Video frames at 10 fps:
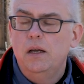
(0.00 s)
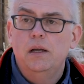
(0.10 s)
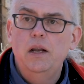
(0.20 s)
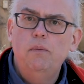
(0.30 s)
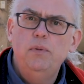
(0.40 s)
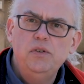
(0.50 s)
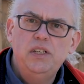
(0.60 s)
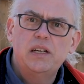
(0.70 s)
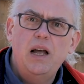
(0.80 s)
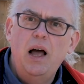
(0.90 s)
Now,
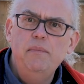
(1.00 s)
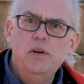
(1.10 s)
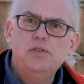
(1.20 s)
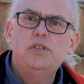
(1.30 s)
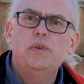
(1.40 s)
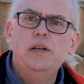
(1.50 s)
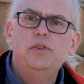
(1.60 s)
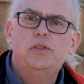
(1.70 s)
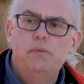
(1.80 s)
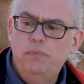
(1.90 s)
personally, I'm no
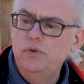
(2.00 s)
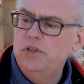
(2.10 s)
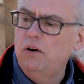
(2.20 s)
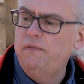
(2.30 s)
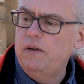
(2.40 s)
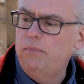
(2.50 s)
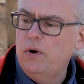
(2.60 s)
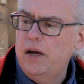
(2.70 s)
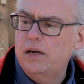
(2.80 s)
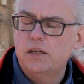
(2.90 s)
stranger to Bouge RV
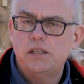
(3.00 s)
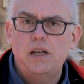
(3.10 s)
products.